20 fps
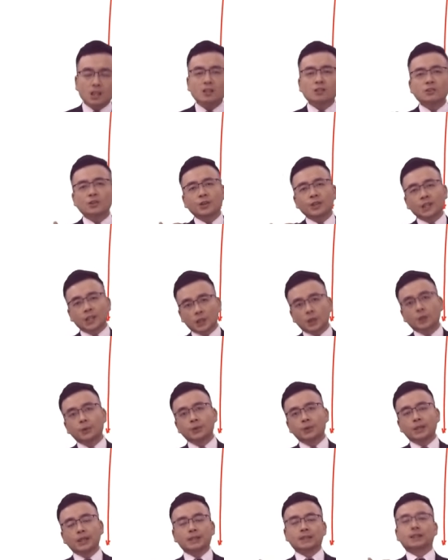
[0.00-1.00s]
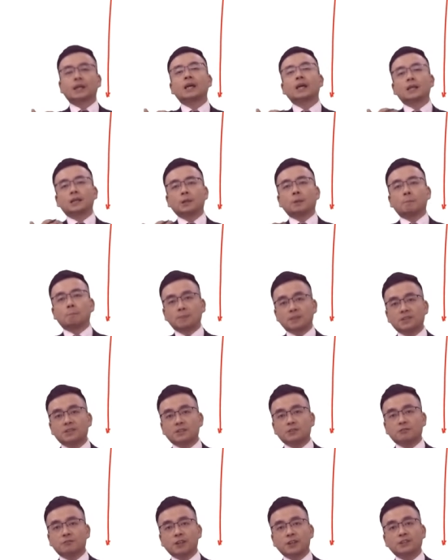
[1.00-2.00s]
So including the
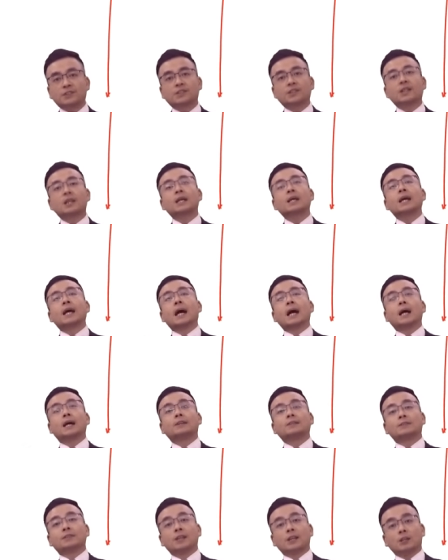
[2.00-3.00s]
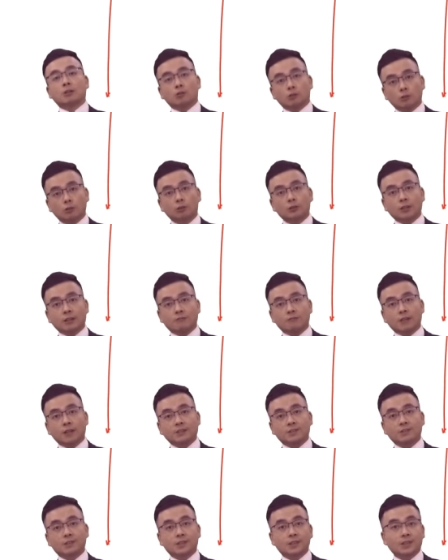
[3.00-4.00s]
business risk and the audit
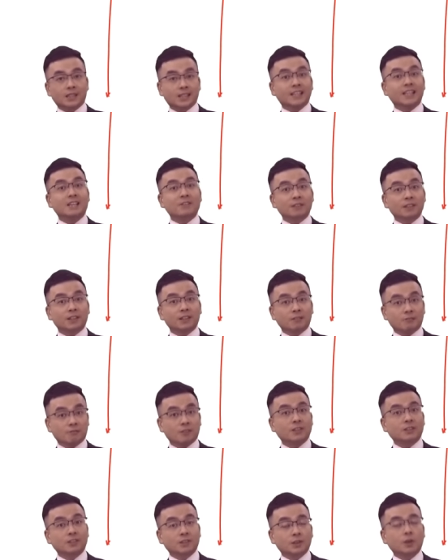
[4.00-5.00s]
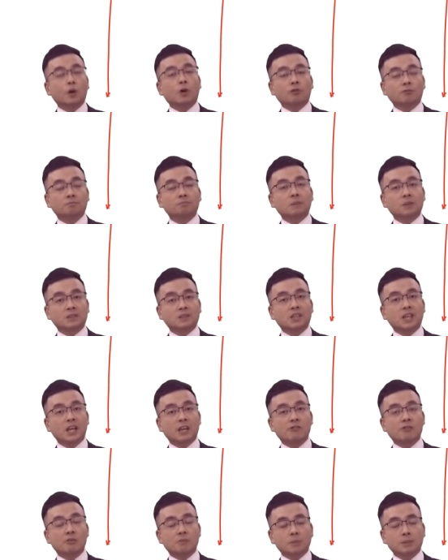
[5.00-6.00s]
risk and even the risk of
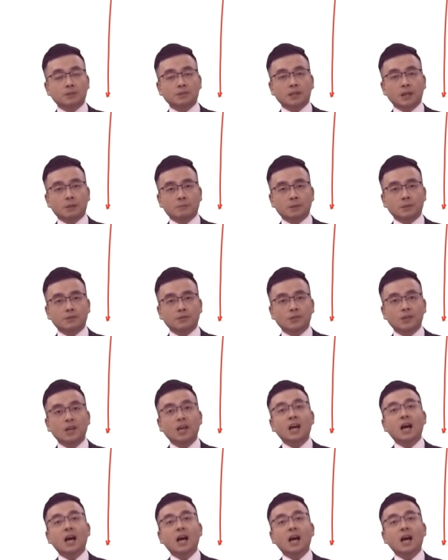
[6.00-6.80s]
material misstatement.